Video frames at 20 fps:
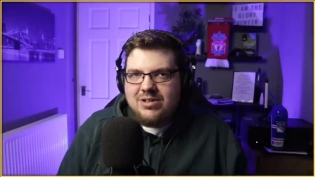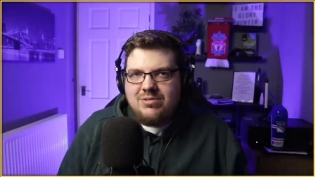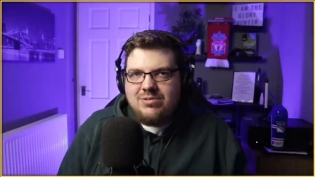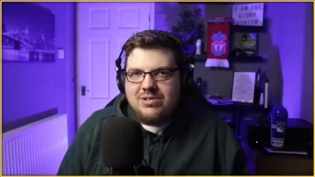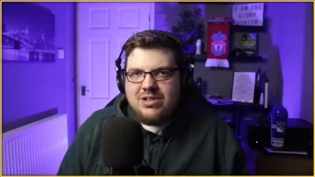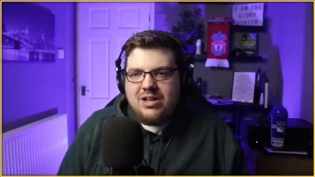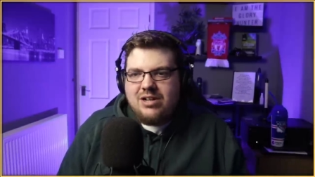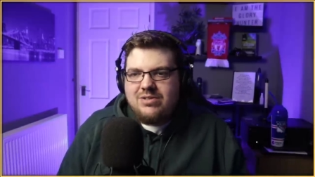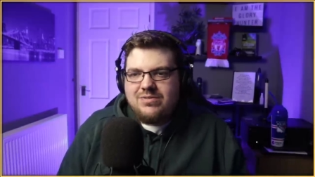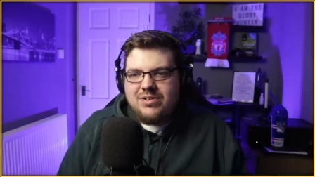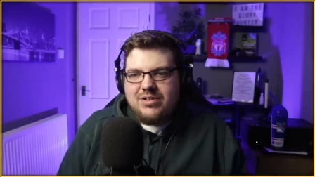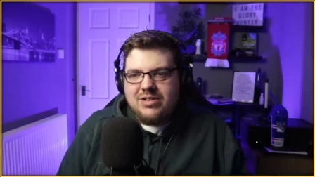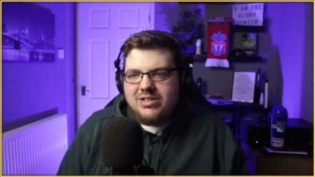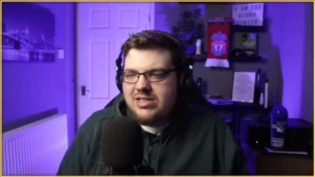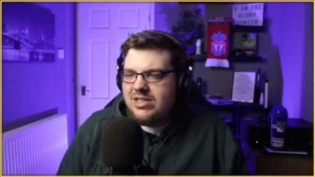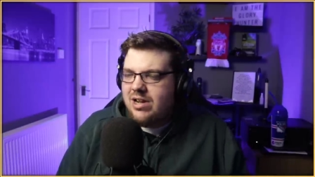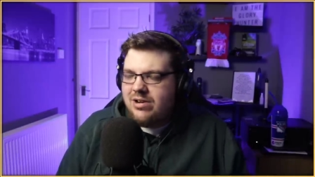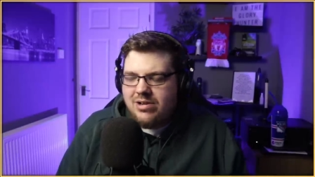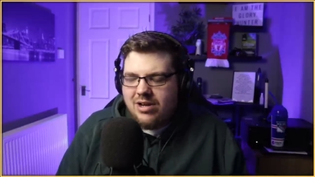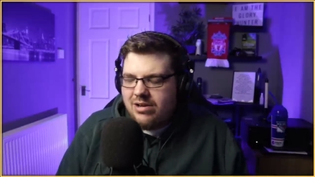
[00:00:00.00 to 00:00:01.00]
Oh no,
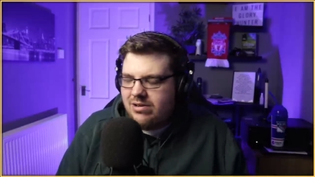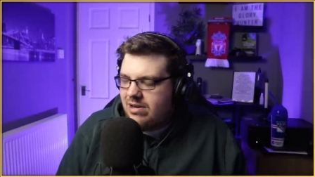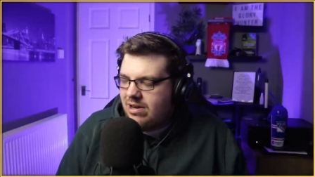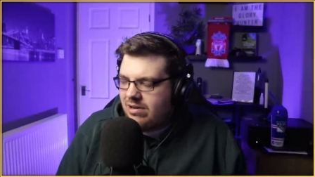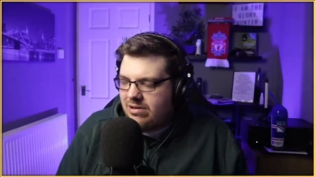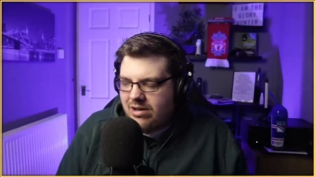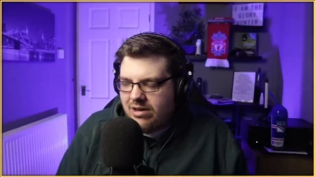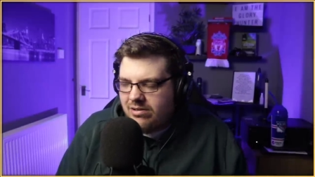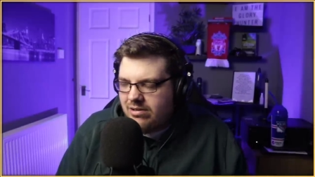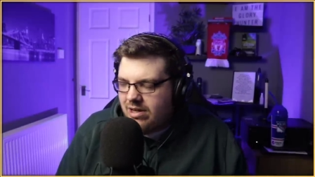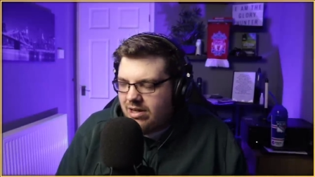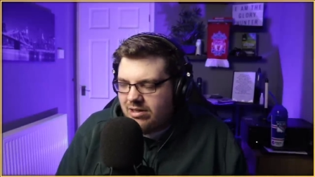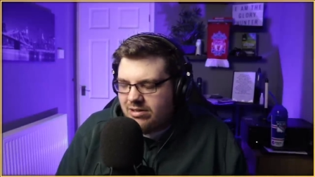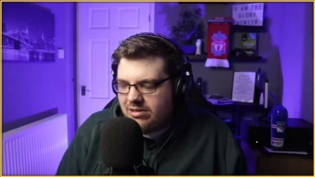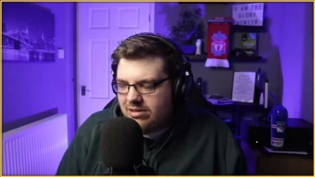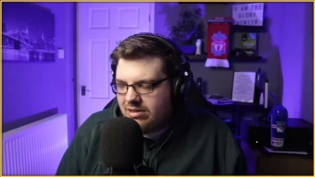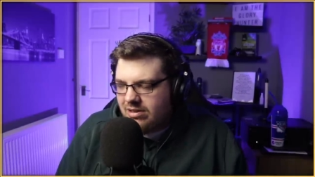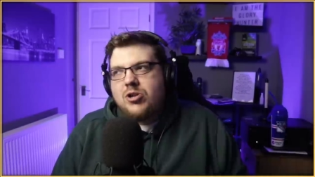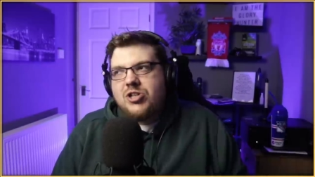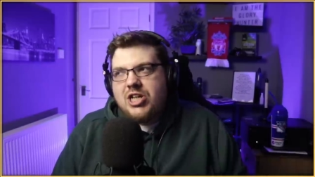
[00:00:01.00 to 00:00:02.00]
viewers, no, no, no, no,
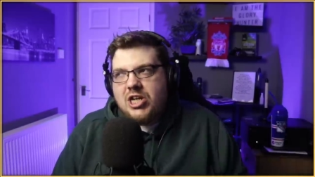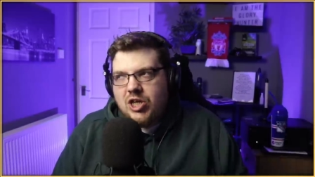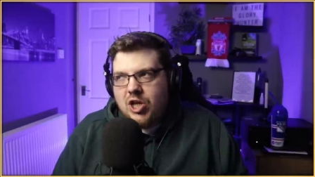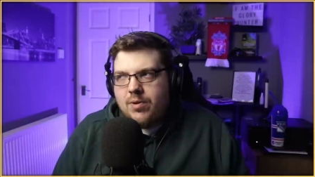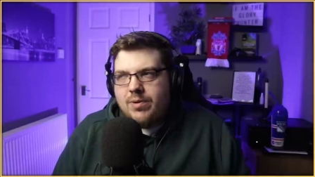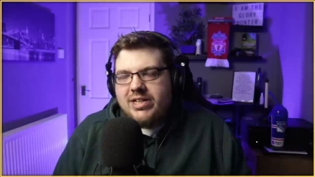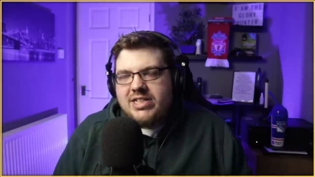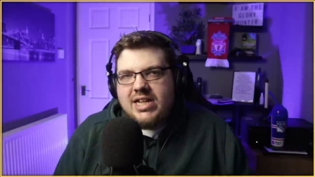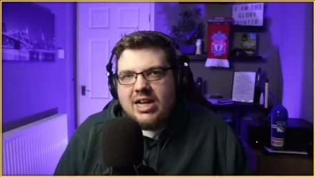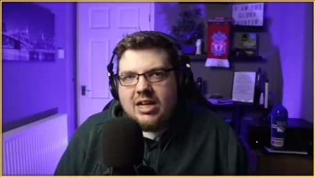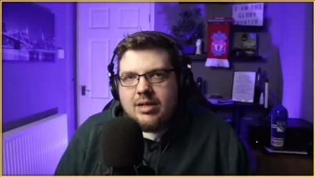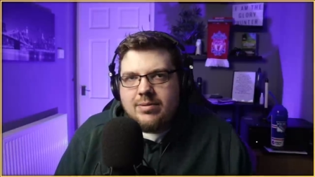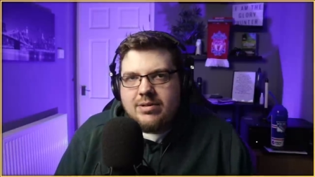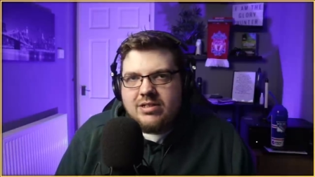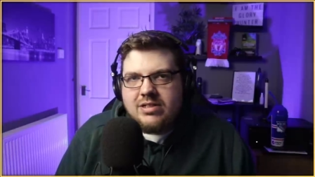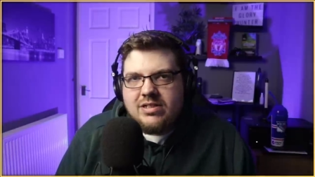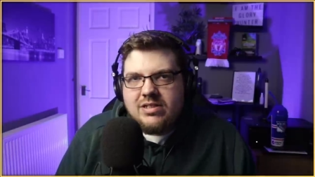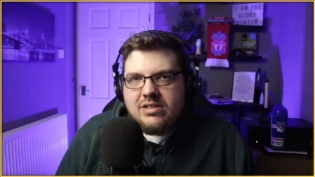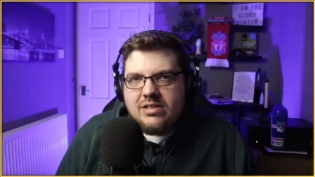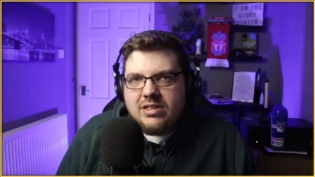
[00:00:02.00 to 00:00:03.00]
no. Project Youri
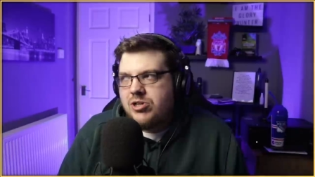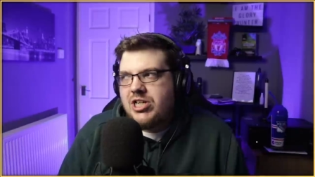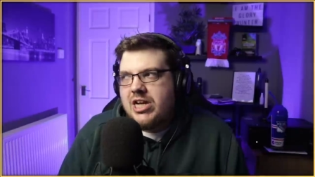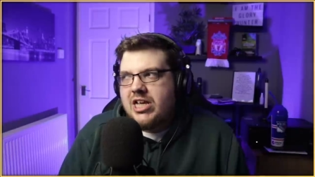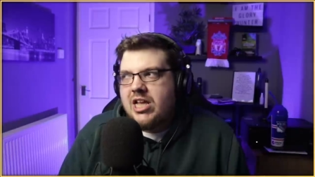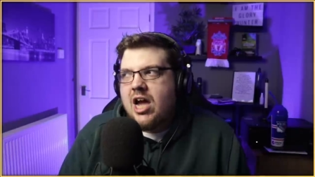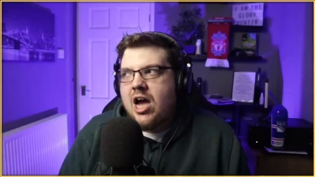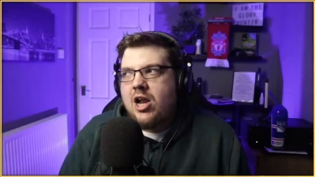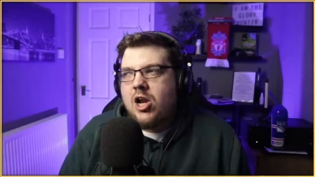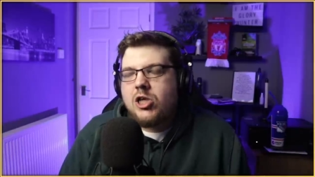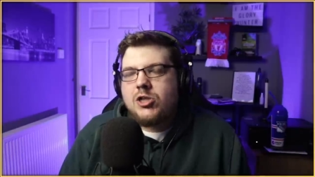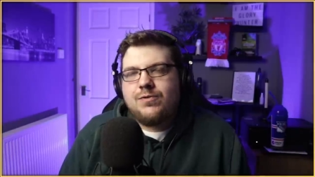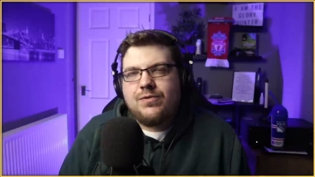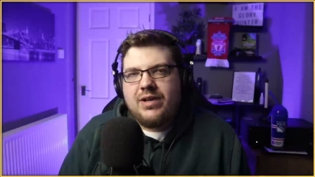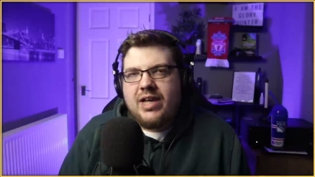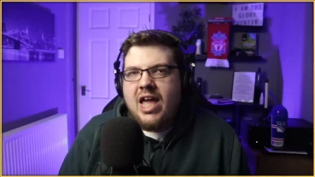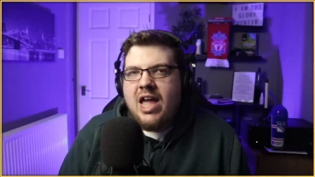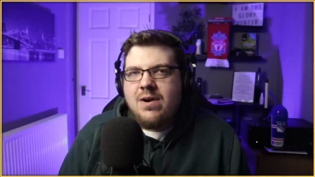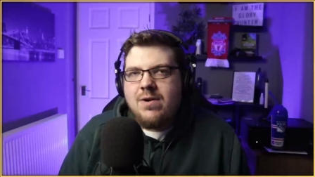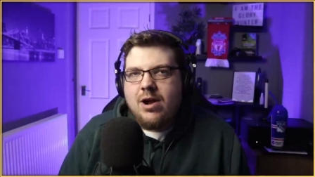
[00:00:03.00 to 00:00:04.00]
Tielemans. Project Carlos
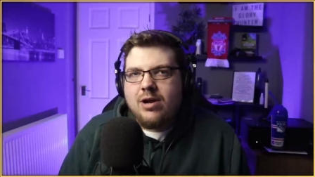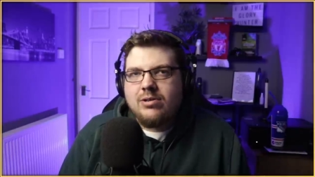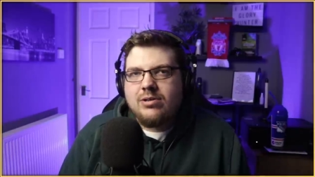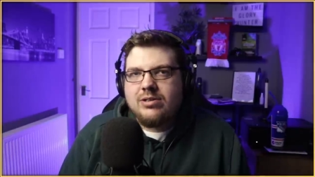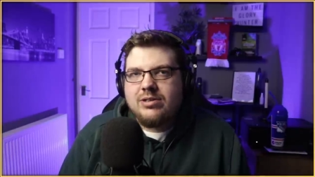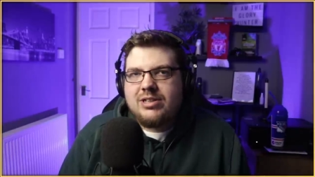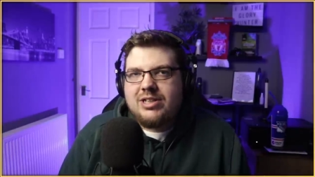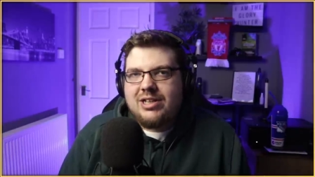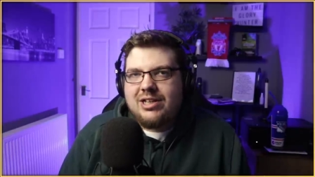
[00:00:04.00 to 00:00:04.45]
Fierro.